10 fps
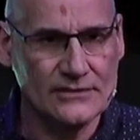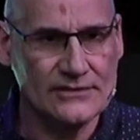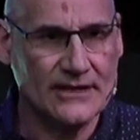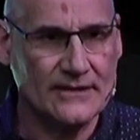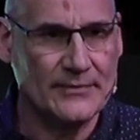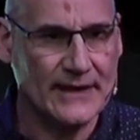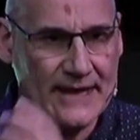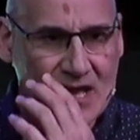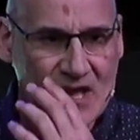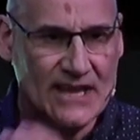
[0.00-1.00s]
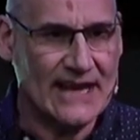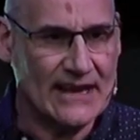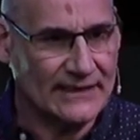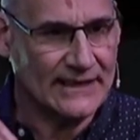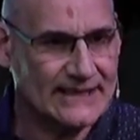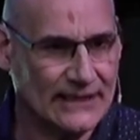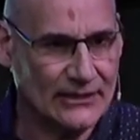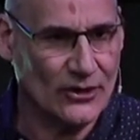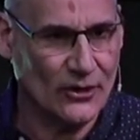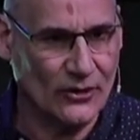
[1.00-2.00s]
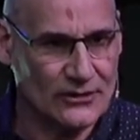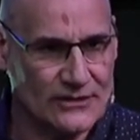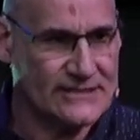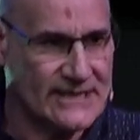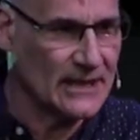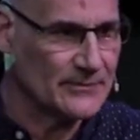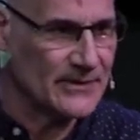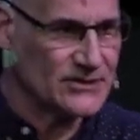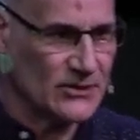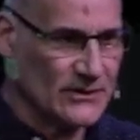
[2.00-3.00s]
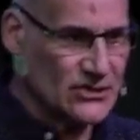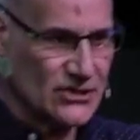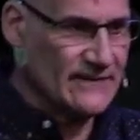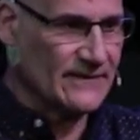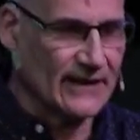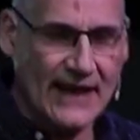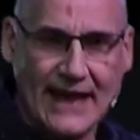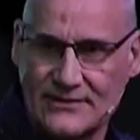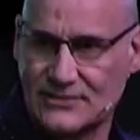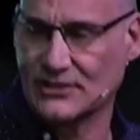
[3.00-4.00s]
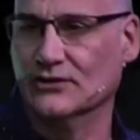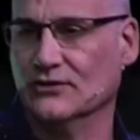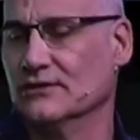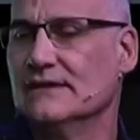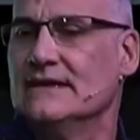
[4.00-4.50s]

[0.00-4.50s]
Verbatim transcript: can be, you can have little goals to help you to achieve a larger goal.